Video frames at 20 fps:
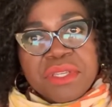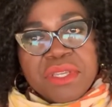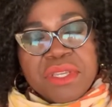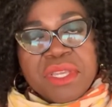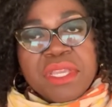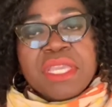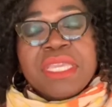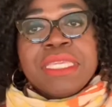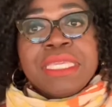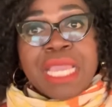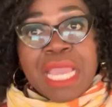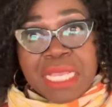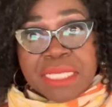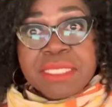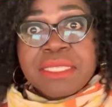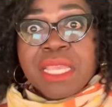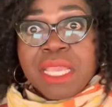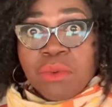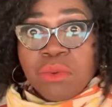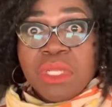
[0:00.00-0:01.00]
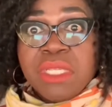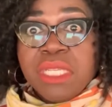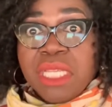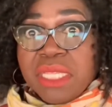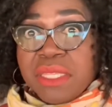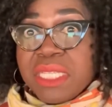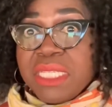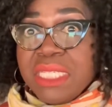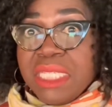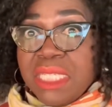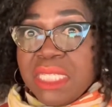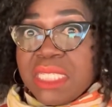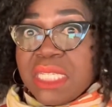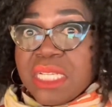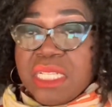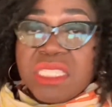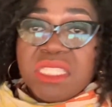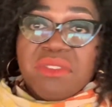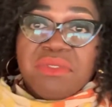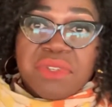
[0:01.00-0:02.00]
Yes, they will need the
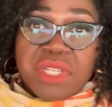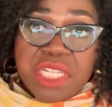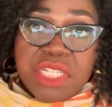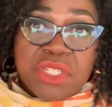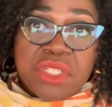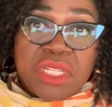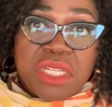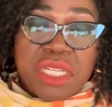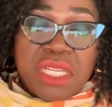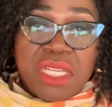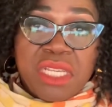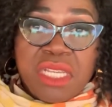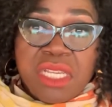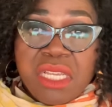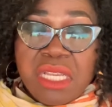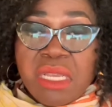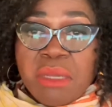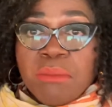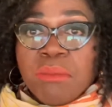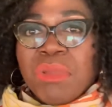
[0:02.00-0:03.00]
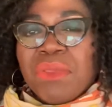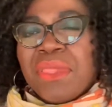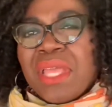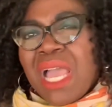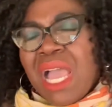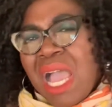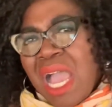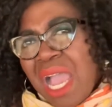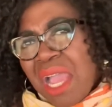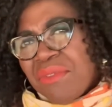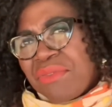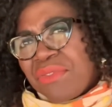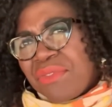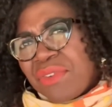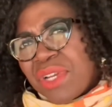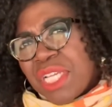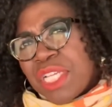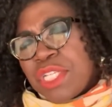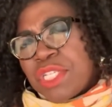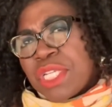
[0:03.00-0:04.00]
details eventually, but the
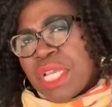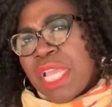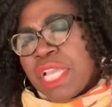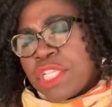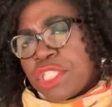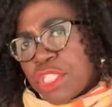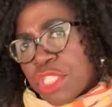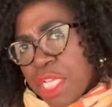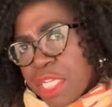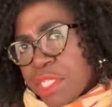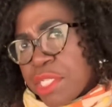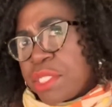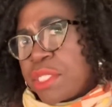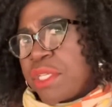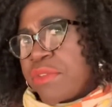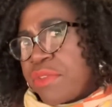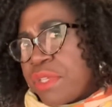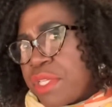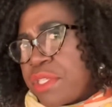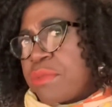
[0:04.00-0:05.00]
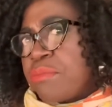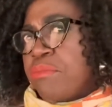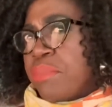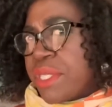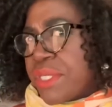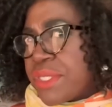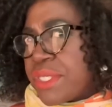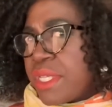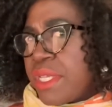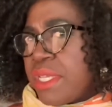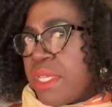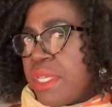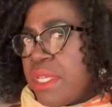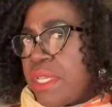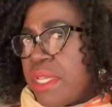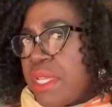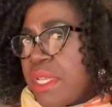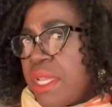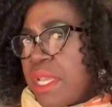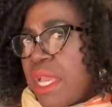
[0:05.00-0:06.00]
average executive is busy
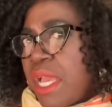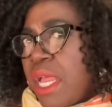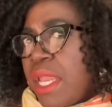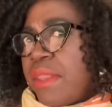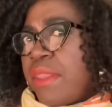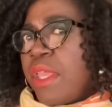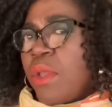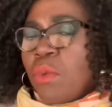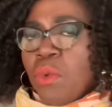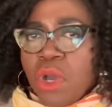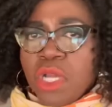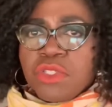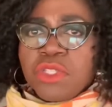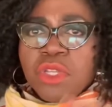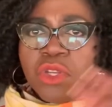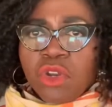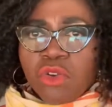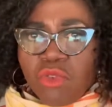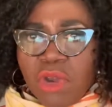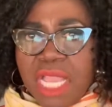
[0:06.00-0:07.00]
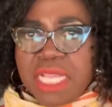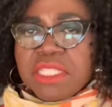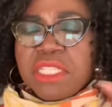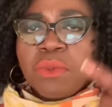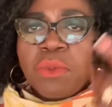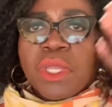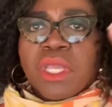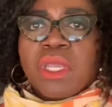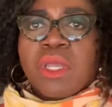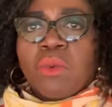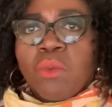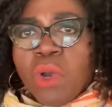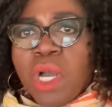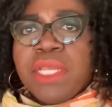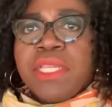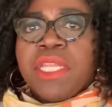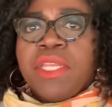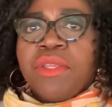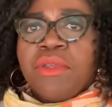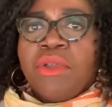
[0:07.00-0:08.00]
and they want to know right away,
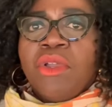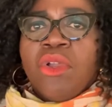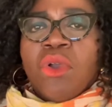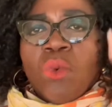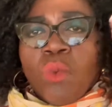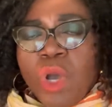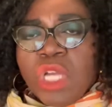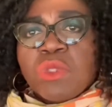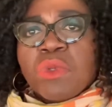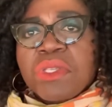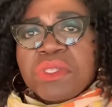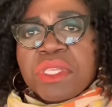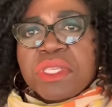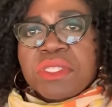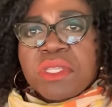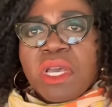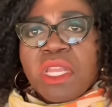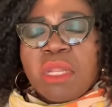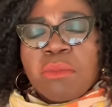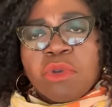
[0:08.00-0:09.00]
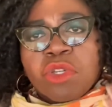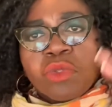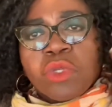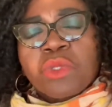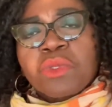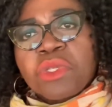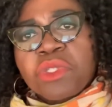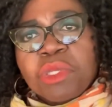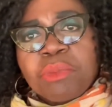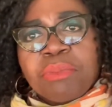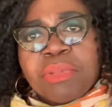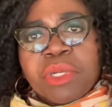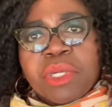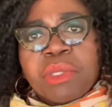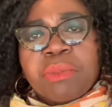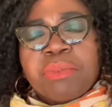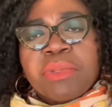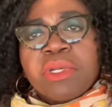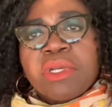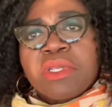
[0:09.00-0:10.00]
what was this all about? What was the
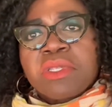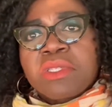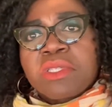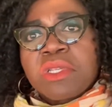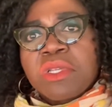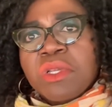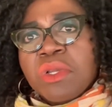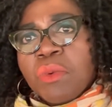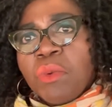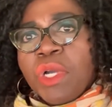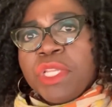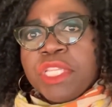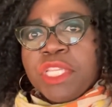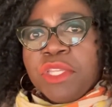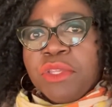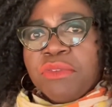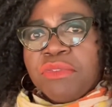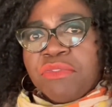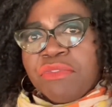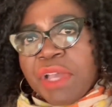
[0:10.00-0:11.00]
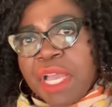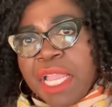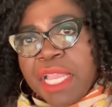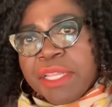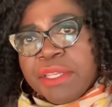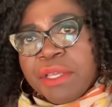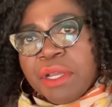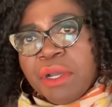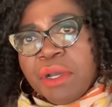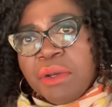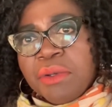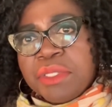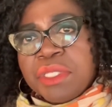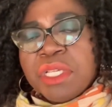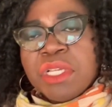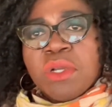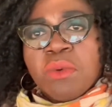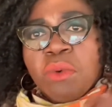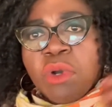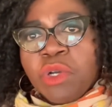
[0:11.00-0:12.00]
purpose? What did you find out?
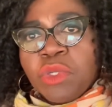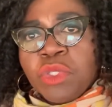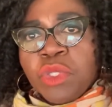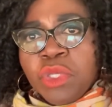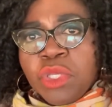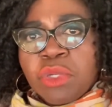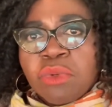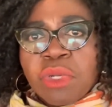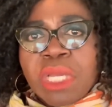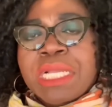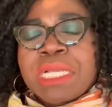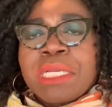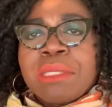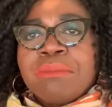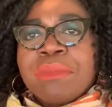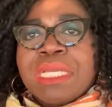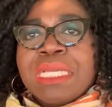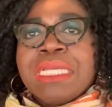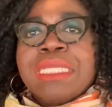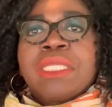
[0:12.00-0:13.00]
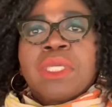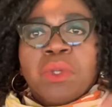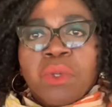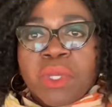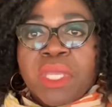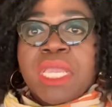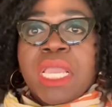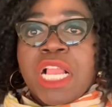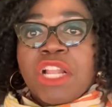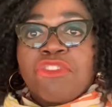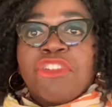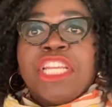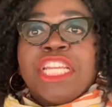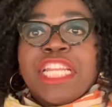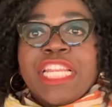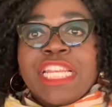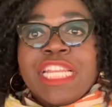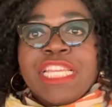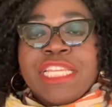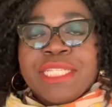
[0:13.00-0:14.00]
What do you recommend? Okay, I'll read
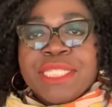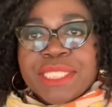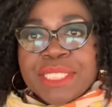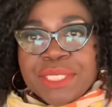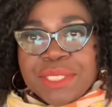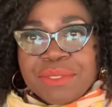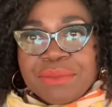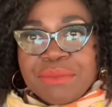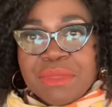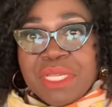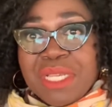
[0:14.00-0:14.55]
it later.